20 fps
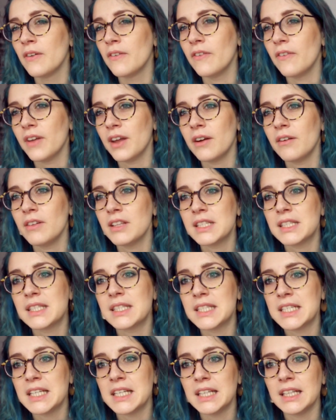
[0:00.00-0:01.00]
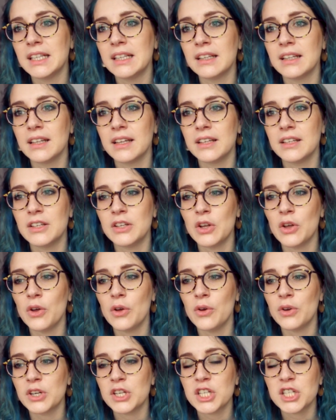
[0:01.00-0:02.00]
very still, you
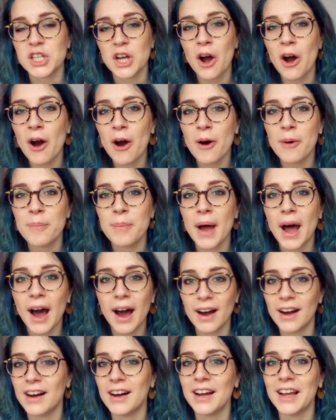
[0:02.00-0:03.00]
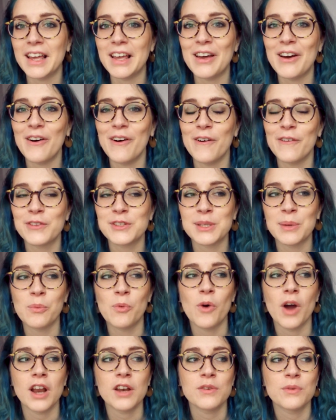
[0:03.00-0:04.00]
know, sharp eye of
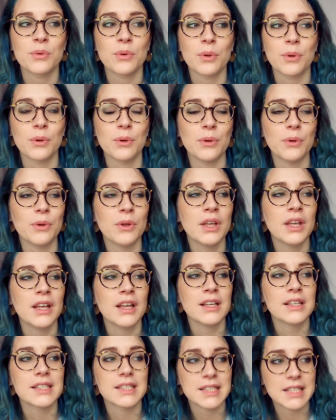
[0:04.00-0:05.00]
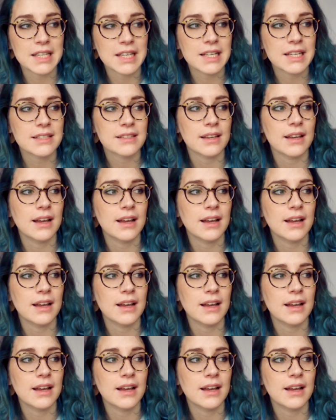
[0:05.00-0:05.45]
someone who sees,